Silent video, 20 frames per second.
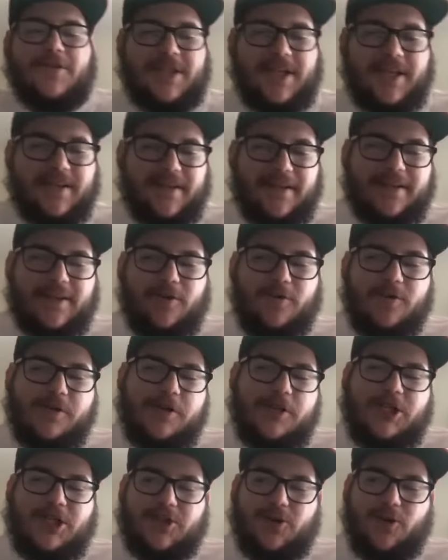saying like there was
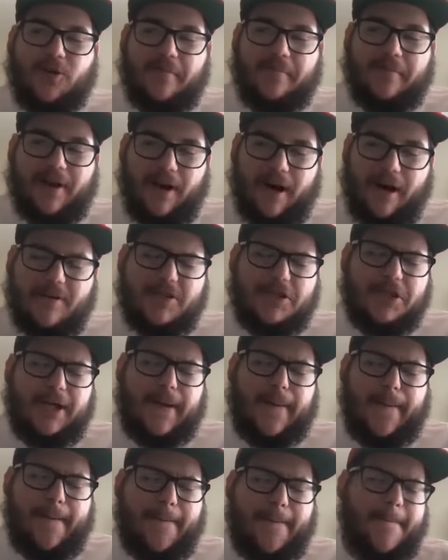a storm there. I was like,
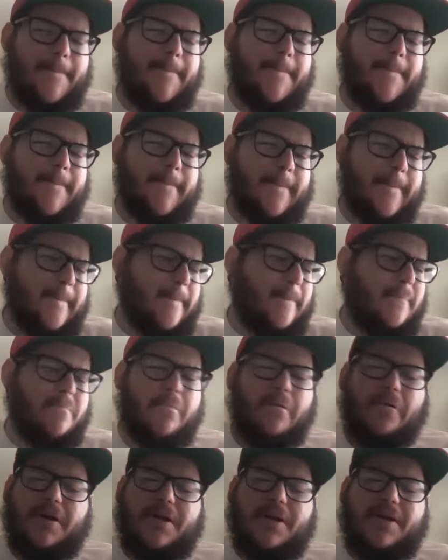
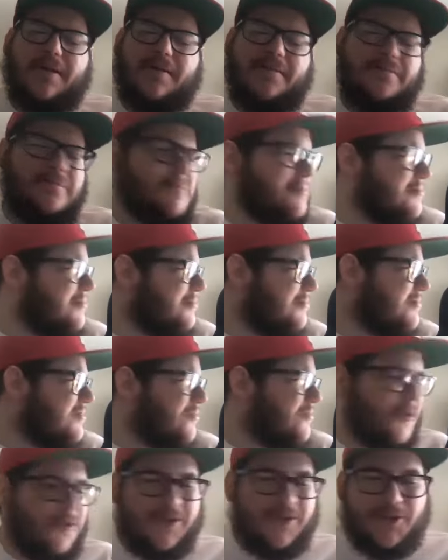what?
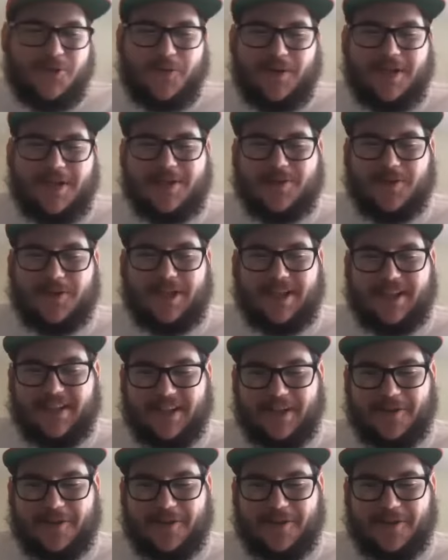We're in 2020.
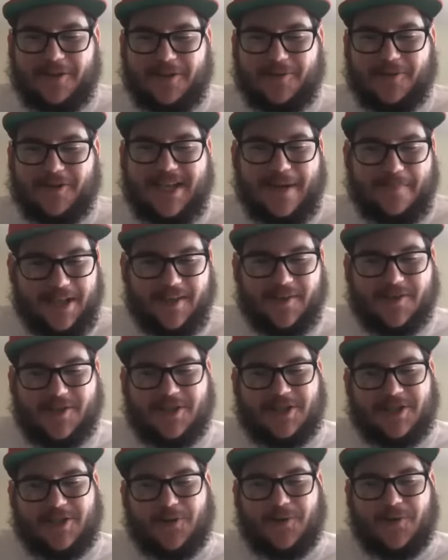Like, what does that mean?
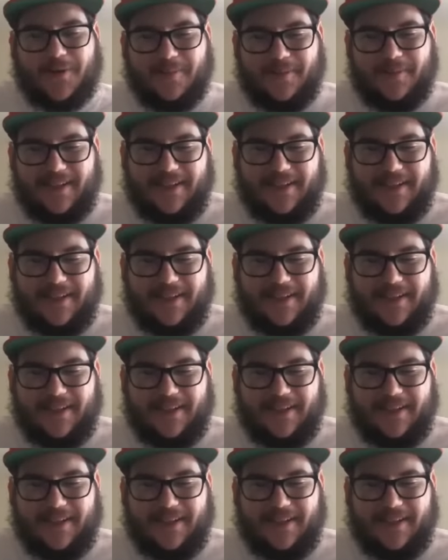There's a storm.